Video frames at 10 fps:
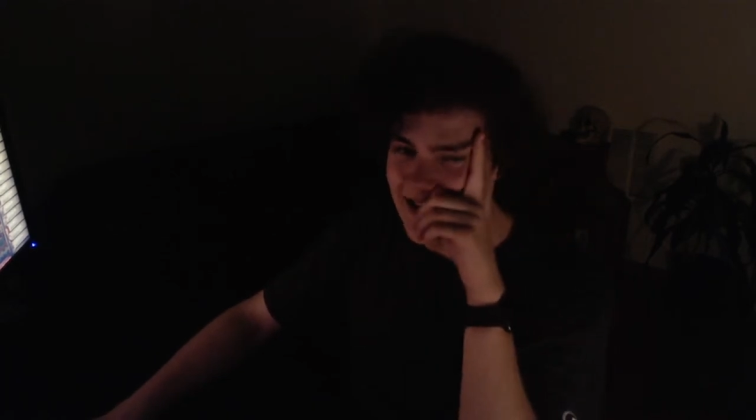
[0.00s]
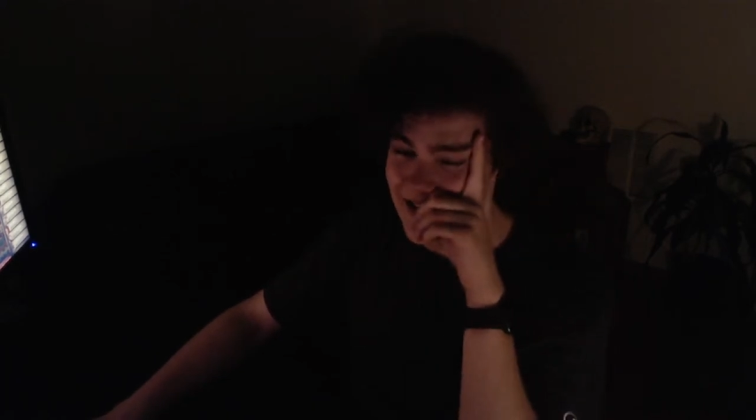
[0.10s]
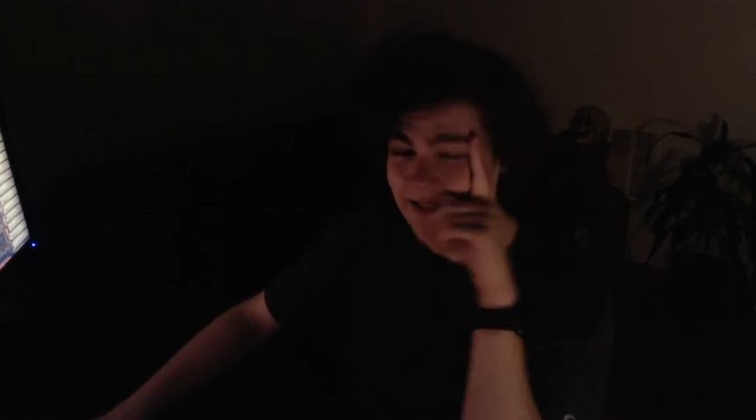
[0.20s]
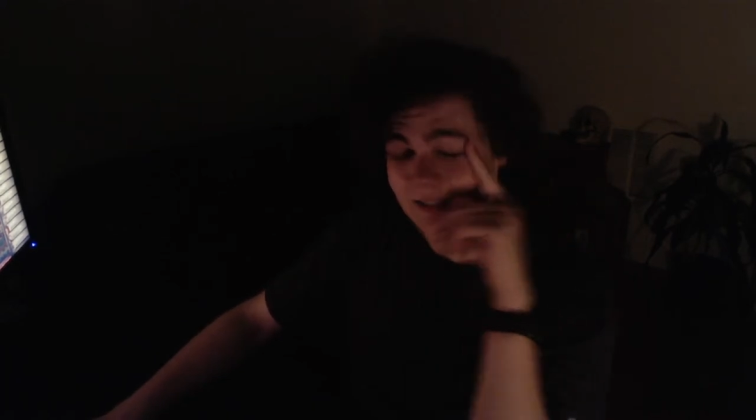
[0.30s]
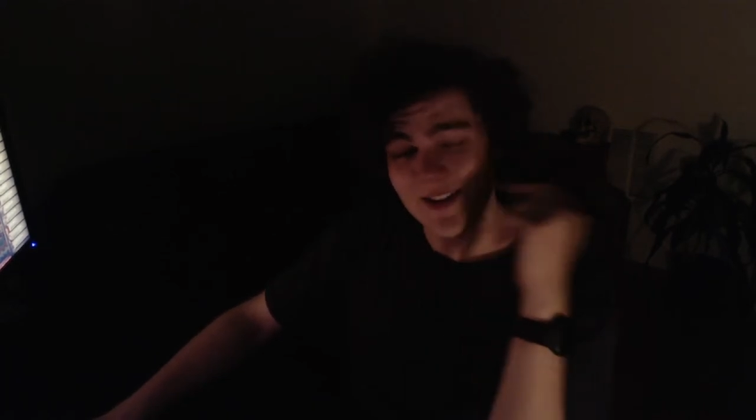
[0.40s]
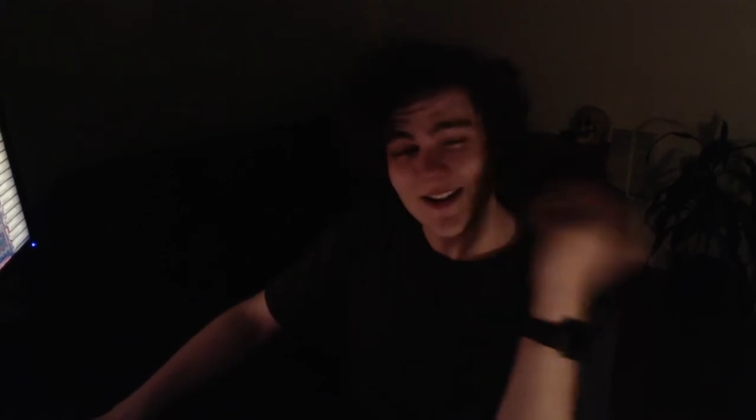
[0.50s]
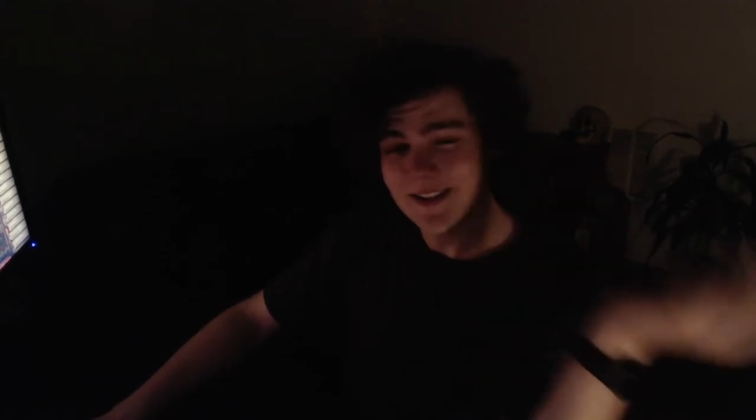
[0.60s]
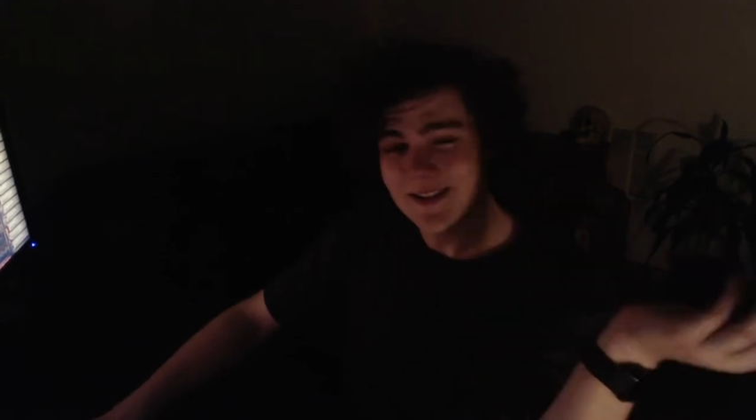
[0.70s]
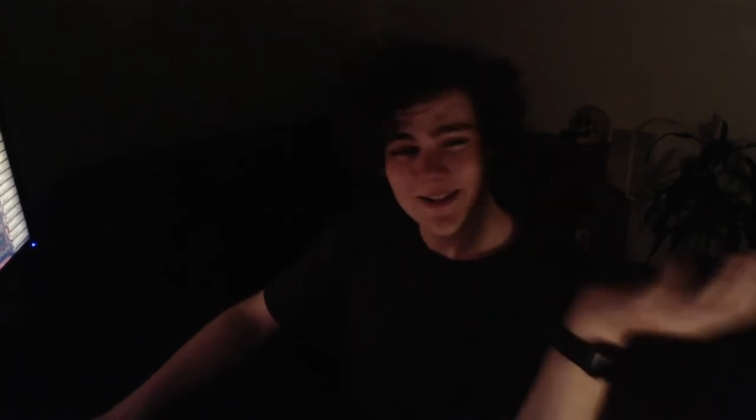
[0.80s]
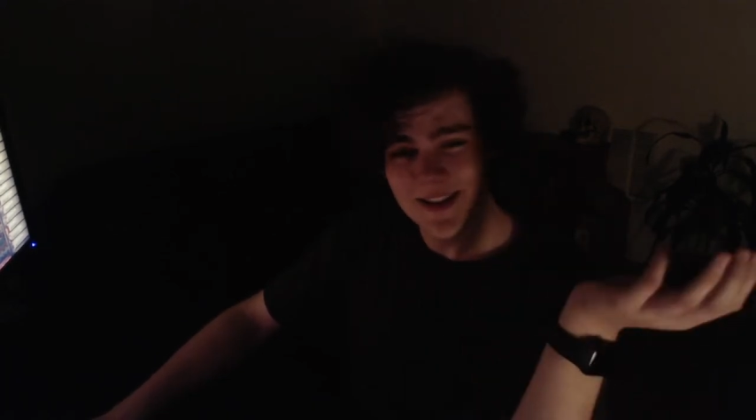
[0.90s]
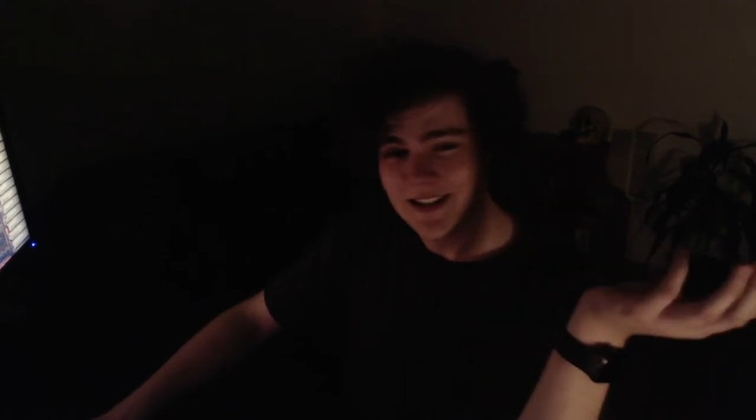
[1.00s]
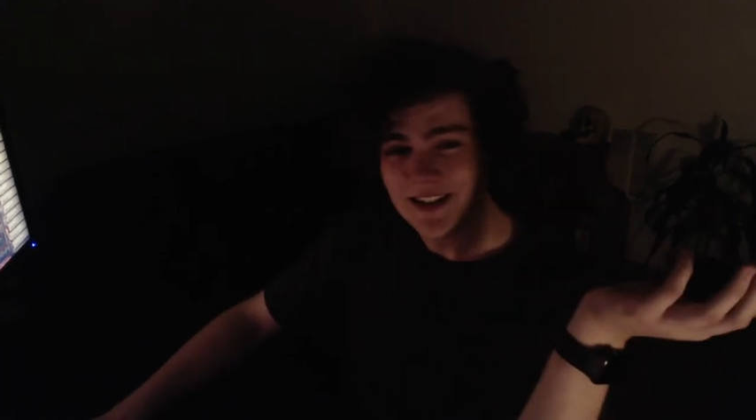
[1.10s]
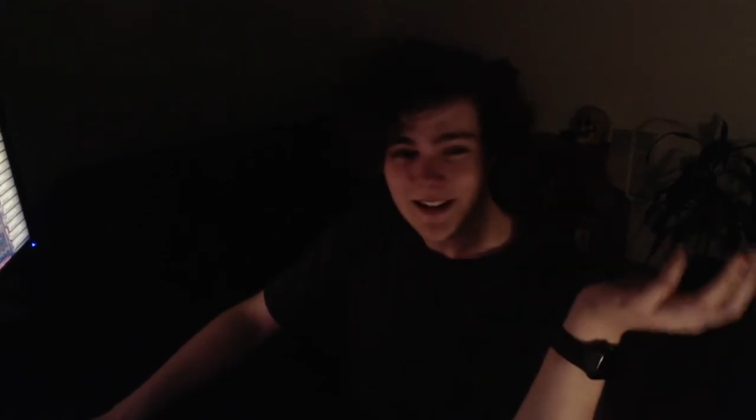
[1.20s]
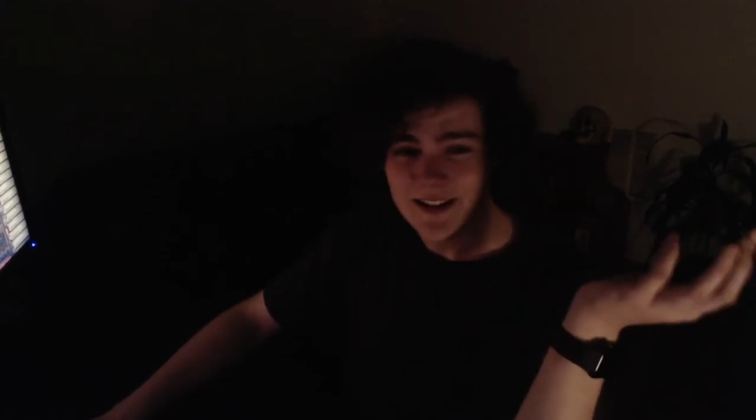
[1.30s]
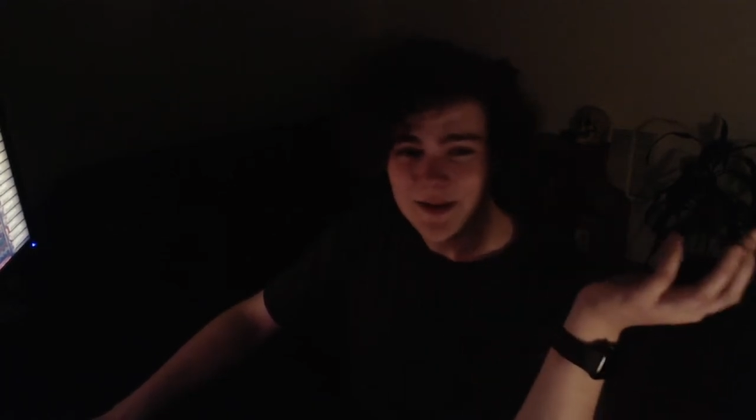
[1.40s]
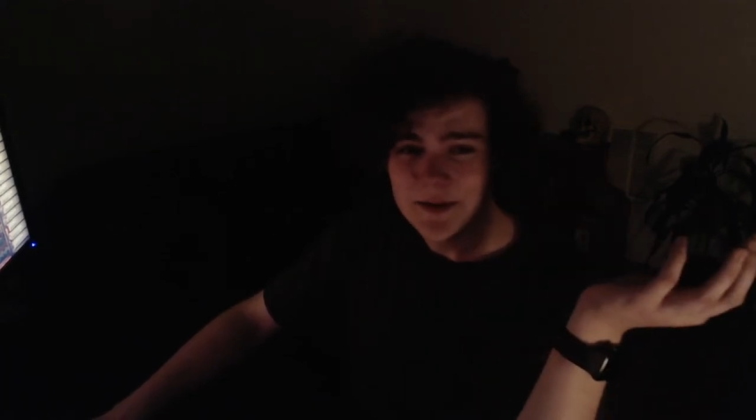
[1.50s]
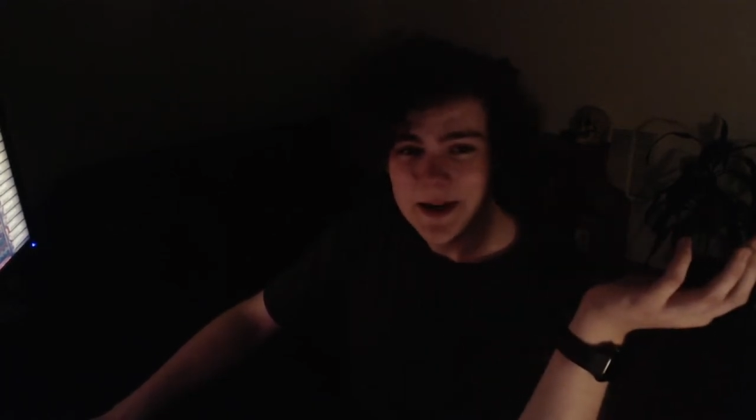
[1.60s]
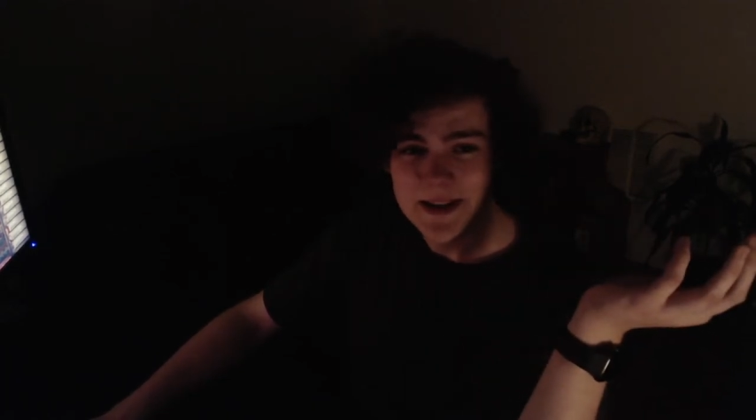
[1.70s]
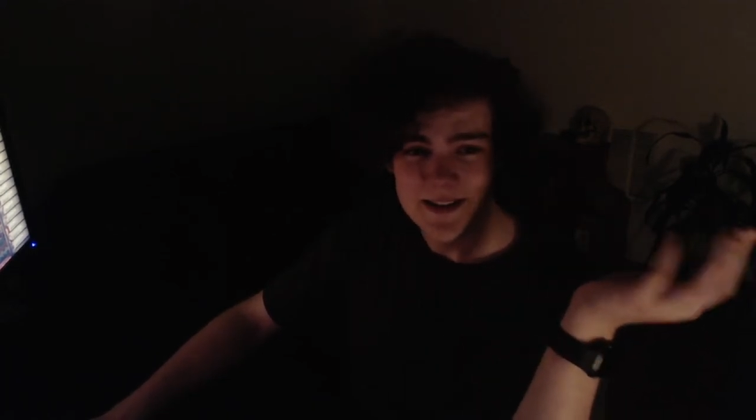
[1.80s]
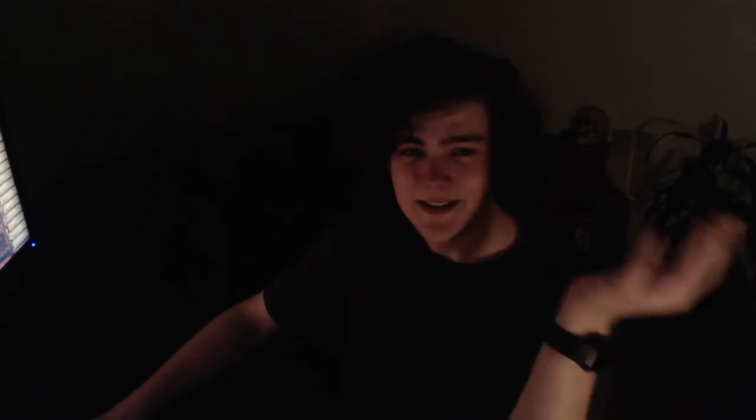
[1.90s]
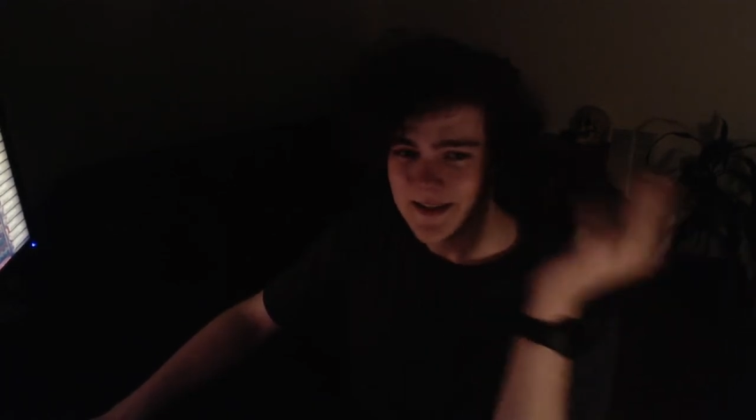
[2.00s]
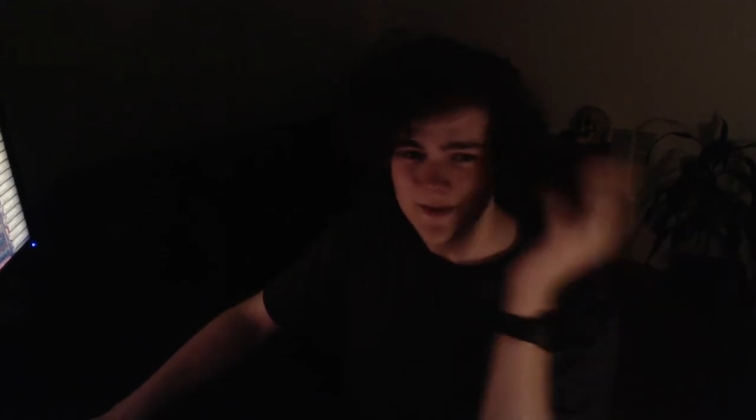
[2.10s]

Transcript: and quite like too many things for